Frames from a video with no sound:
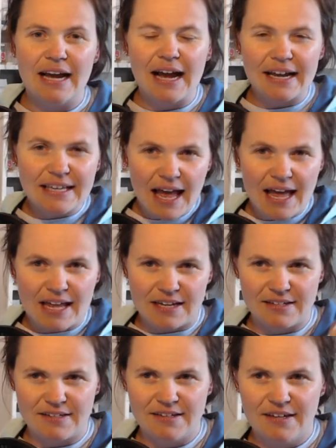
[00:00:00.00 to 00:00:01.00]
Again,
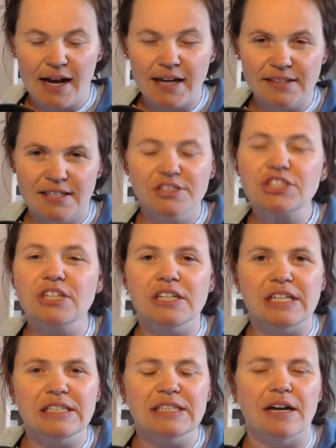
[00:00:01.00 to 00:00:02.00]
attention to
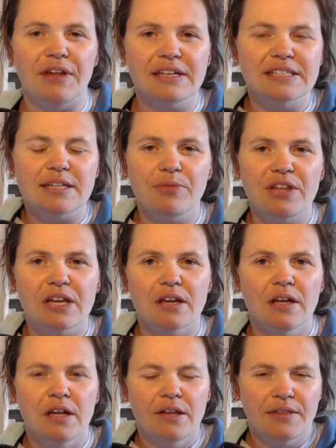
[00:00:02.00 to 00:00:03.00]
detail, that's something
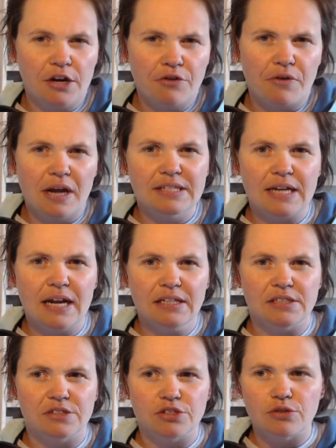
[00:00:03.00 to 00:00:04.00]
that great
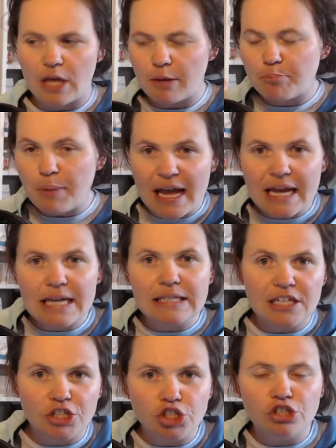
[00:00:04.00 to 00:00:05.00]
scientists do. They pay
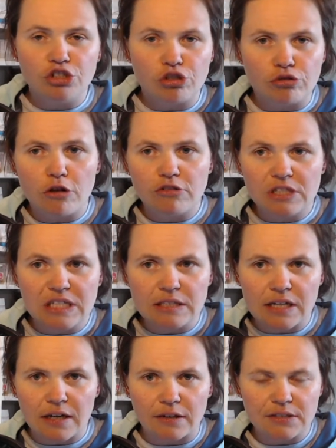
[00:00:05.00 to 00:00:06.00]
attention to those
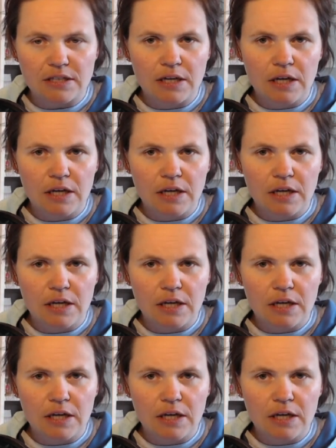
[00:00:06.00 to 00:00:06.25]
details.